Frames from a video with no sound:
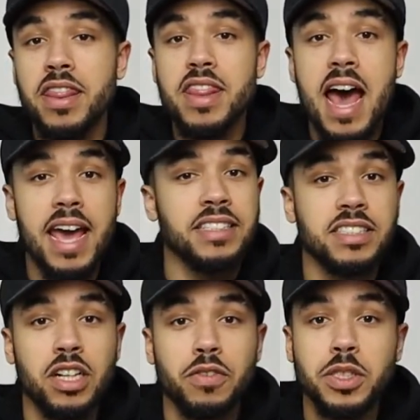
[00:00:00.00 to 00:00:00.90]
that
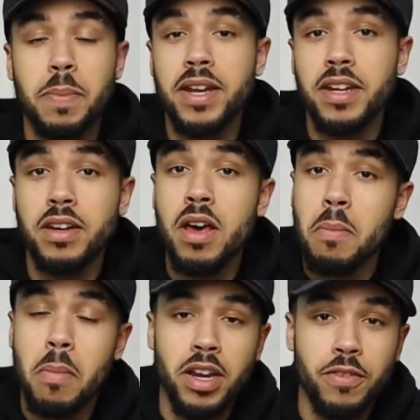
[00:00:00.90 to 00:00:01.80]
instead of spending
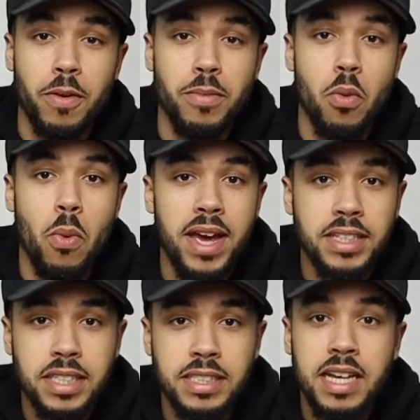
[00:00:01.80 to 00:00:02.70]
money from your
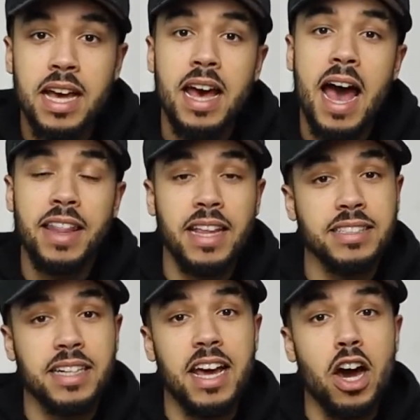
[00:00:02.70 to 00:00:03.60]
wages, and
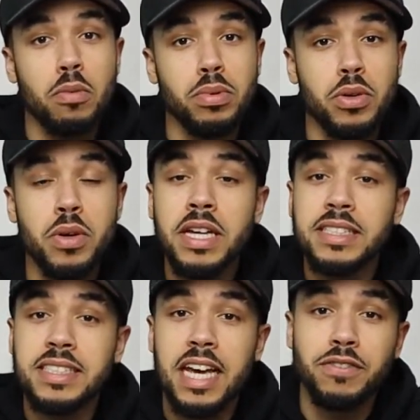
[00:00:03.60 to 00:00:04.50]
that's going to help you
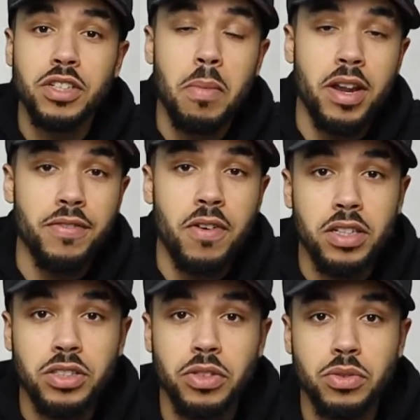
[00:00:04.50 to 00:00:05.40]
save some money
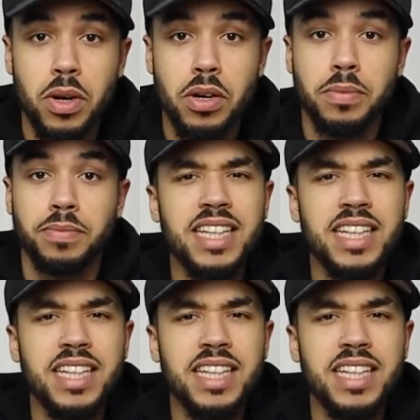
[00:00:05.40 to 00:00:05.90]
faster as well.